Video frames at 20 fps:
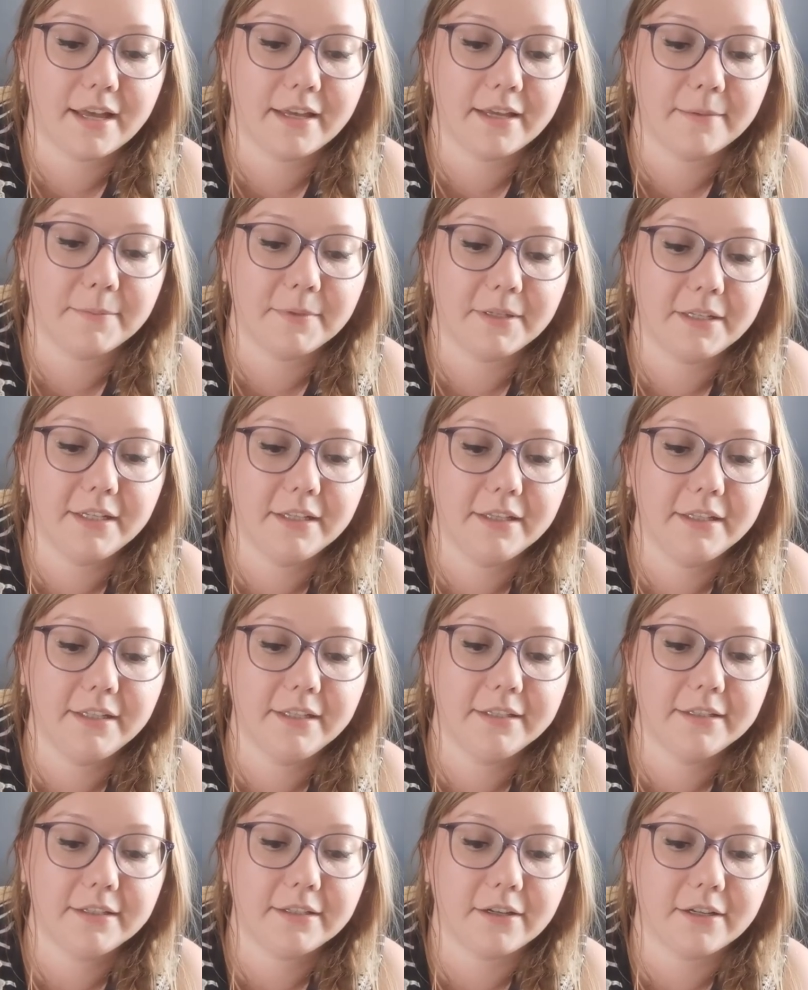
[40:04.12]
am knitting
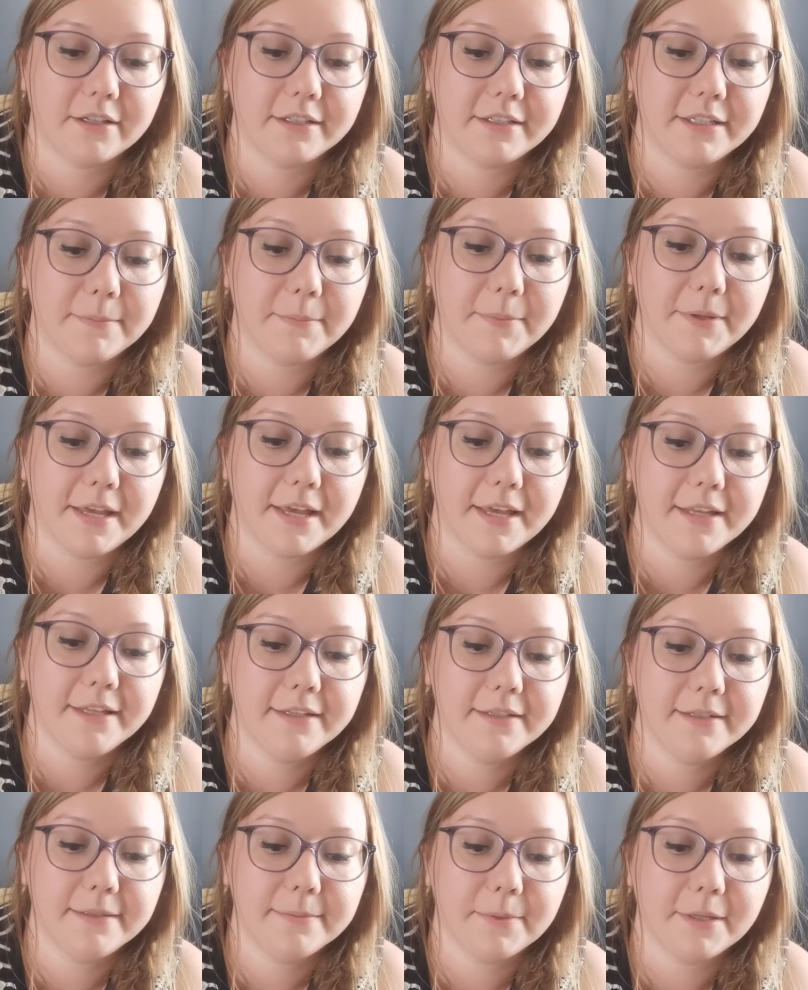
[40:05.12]
these on
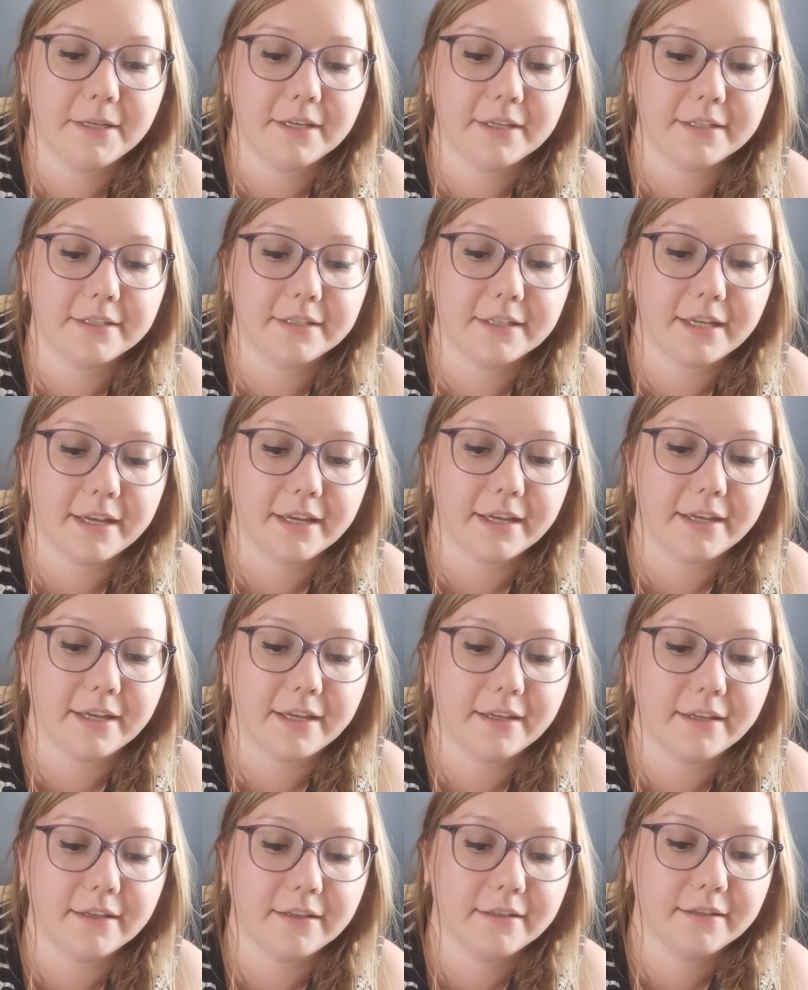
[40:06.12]
DPNs because
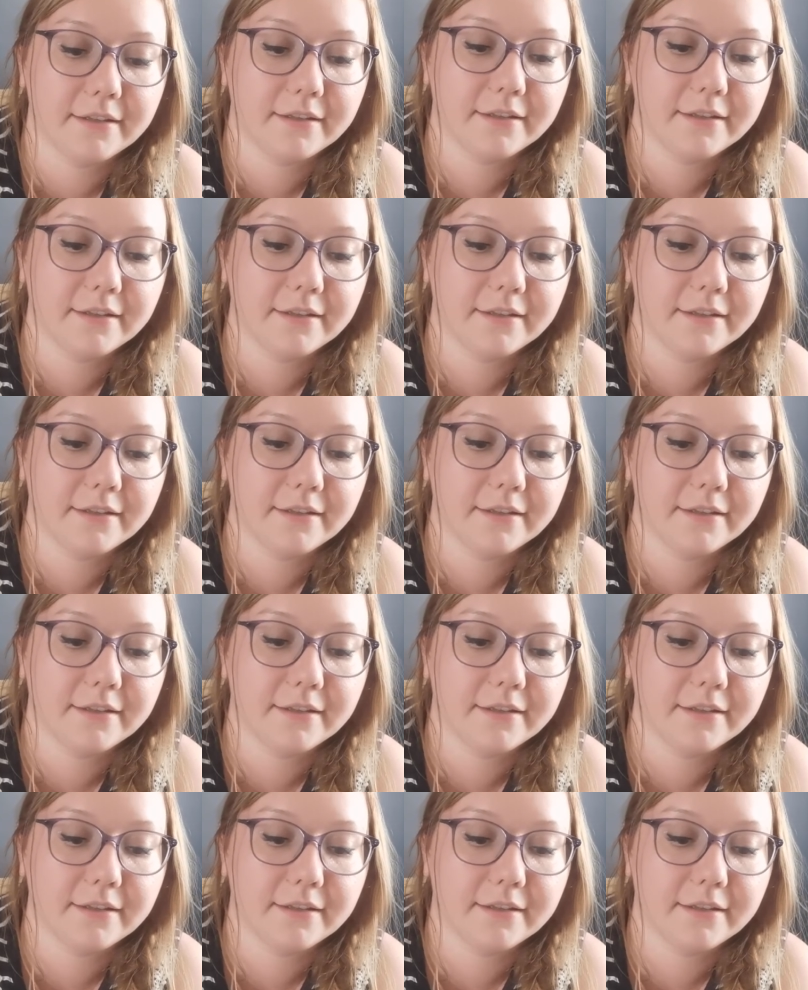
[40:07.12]
I